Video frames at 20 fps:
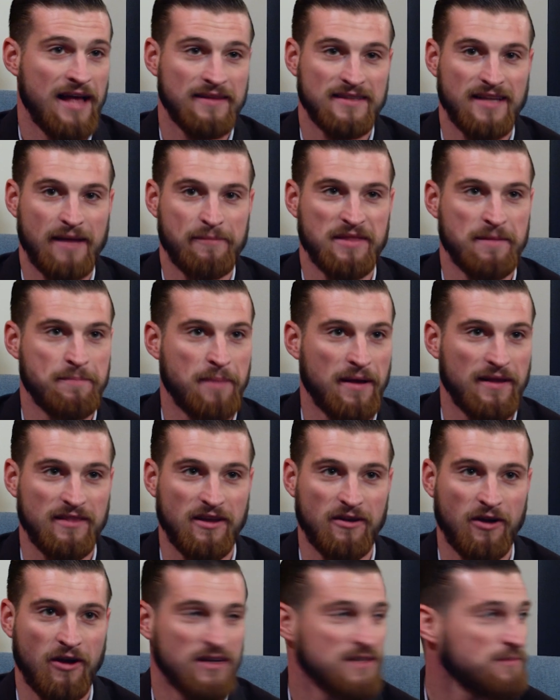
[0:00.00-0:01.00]
I mean,
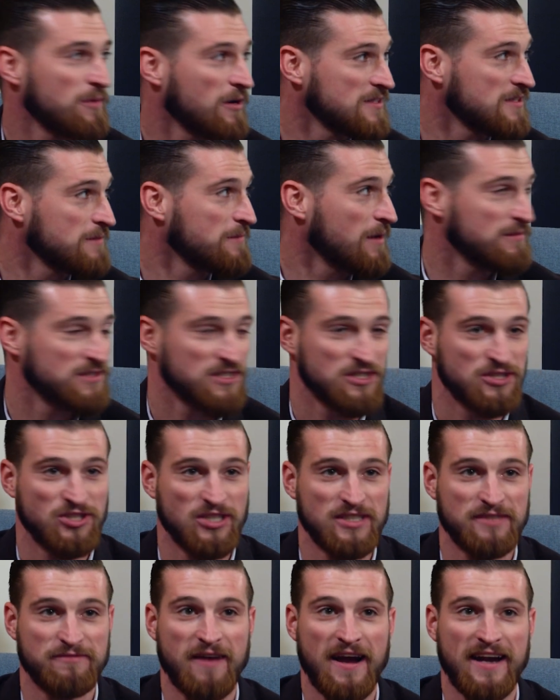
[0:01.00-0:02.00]
the hard part sometimes is
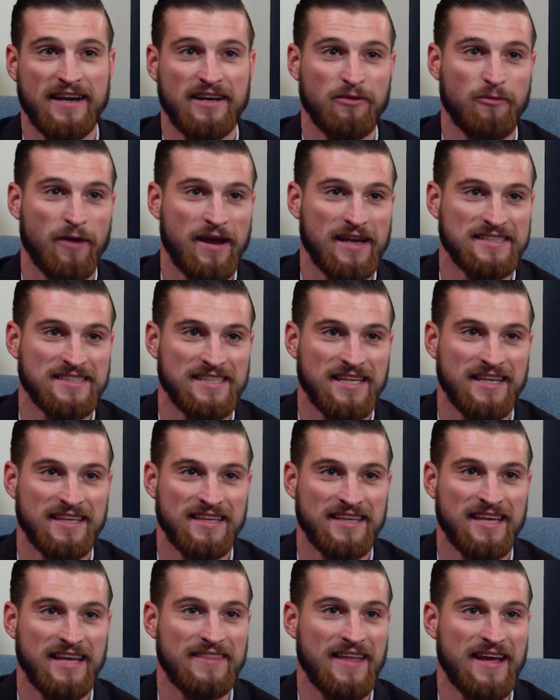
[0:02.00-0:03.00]
just finding ways to
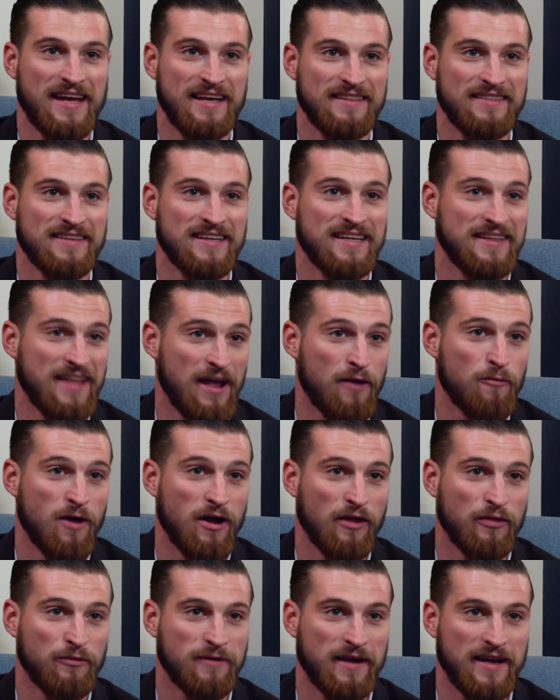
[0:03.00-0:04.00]
get that
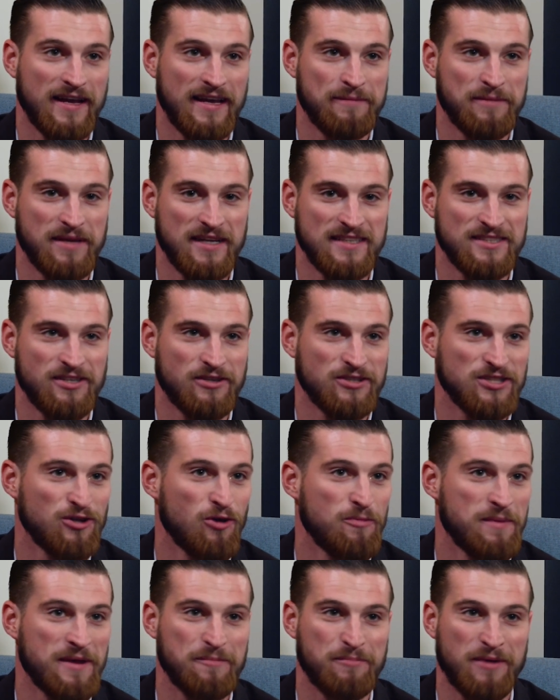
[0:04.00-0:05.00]
wealth, right? And because you're just
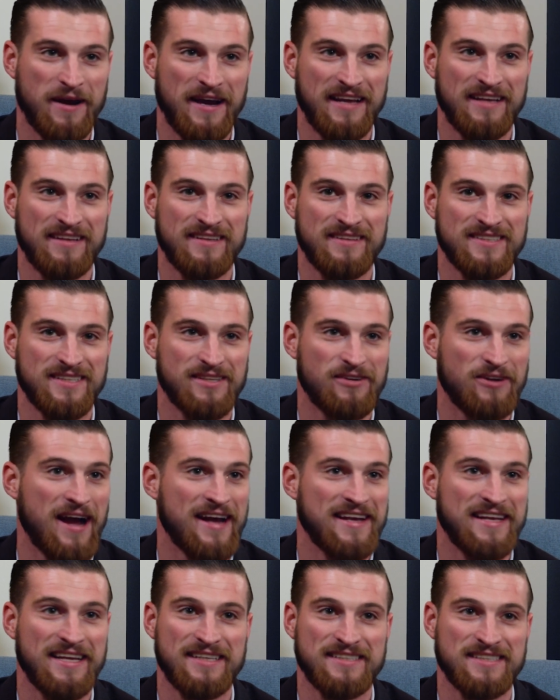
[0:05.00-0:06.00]
hoping and praying that your
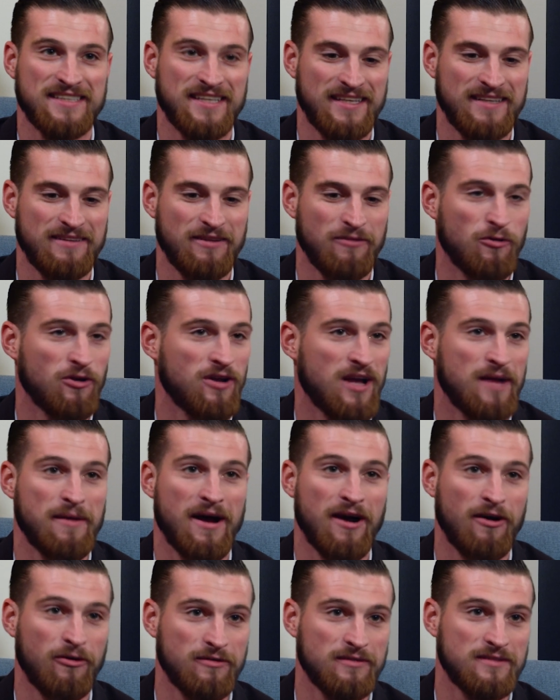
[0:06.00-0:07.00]
ideas and will come
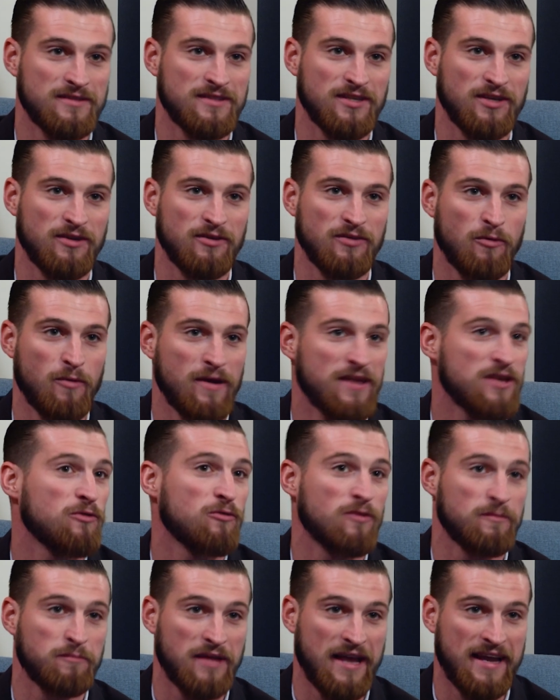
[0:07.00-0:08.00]
out to the way you
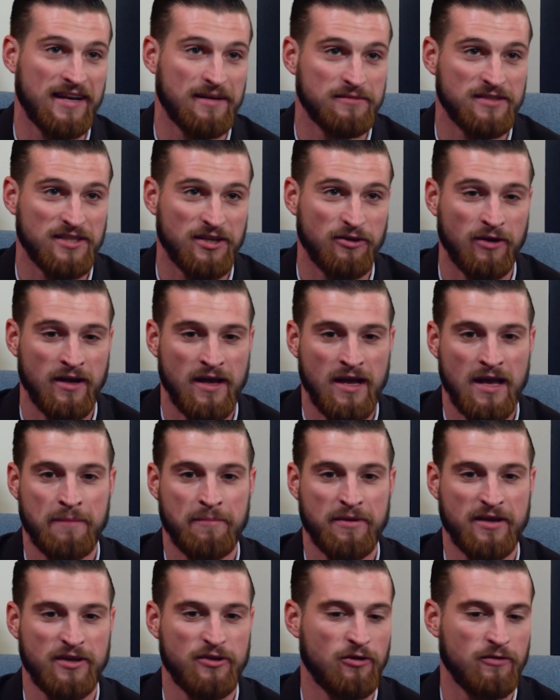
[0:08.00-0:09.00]
would plan them to,
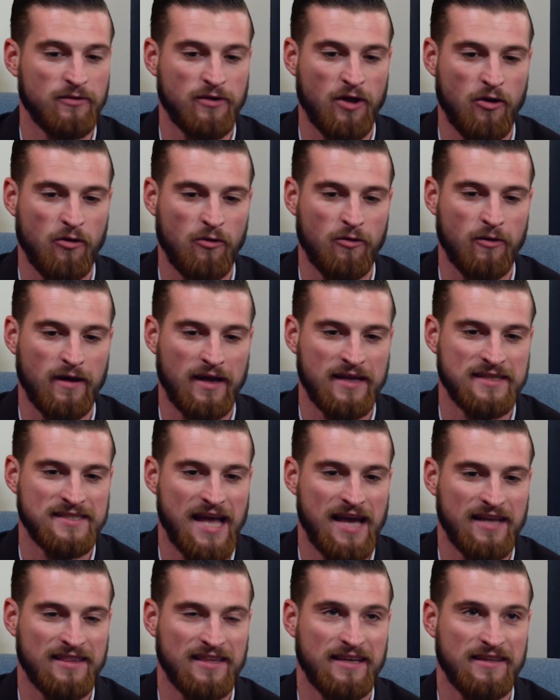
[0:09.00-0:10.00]
but you don't know
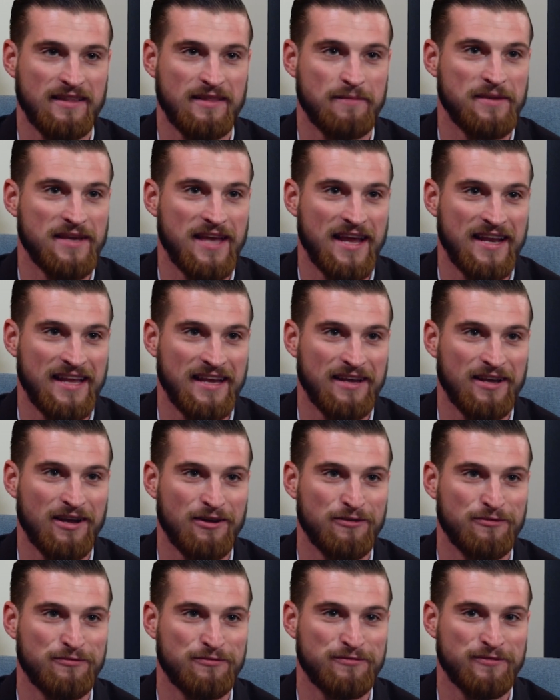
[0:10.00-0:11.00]
exactly in the beginning
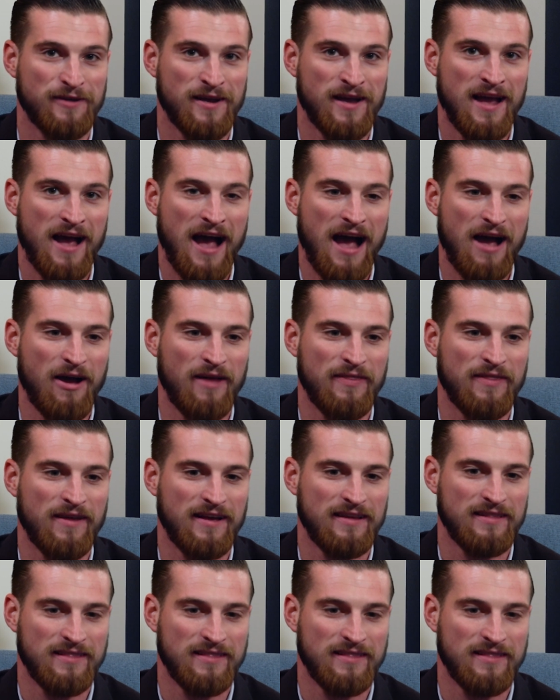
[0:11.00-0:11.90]
of the